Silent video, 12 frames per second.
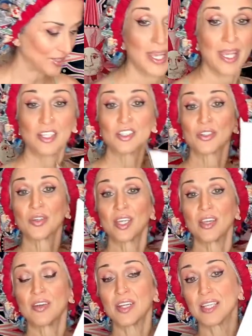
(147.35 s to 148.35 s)
And so
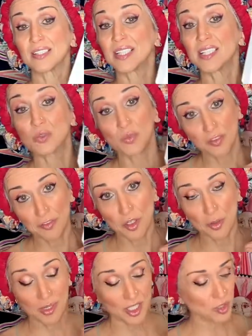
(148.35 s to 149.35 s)
here it is. It's
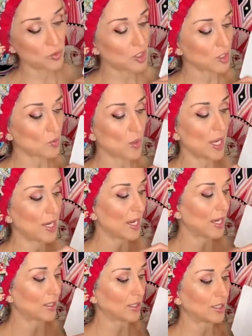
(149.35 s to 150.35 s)
refurbished, which is why
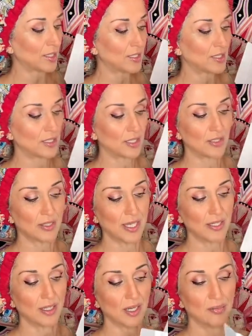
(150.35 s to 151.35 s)
I got it at a deal. And
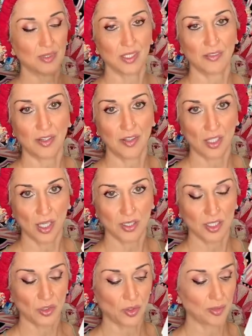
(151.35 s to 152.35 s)
it comes in a very
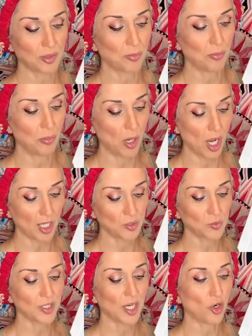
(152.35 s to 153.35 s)
nondescript box,
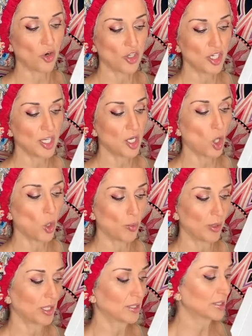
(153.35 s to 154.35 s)
which I already
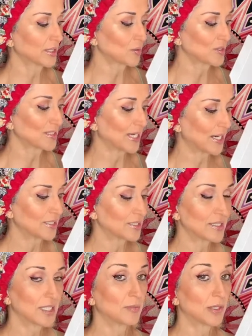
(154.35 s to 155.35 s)
opened because I was dying to
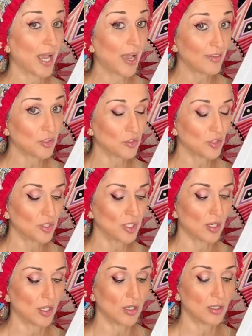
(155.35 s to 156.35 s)
see it, but I haven't turned it
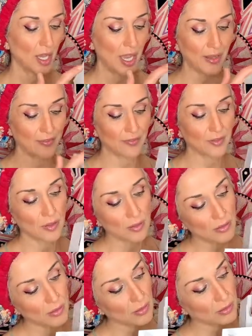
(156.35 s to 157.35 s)
on. I've
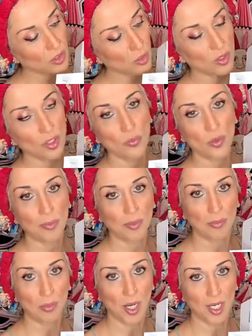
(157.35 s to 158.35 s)
totally ripped the
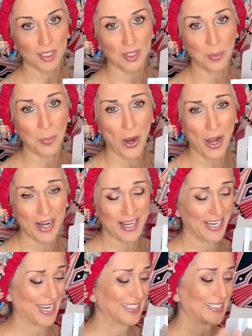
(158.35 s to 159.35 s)
box apart
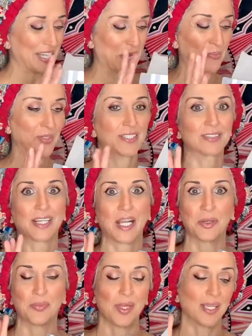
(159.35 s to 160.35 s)
and I taped it to kind
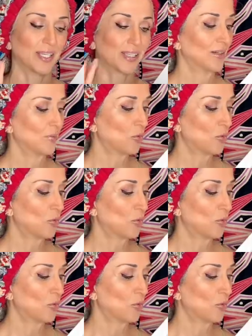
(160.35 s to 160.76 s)
of make it more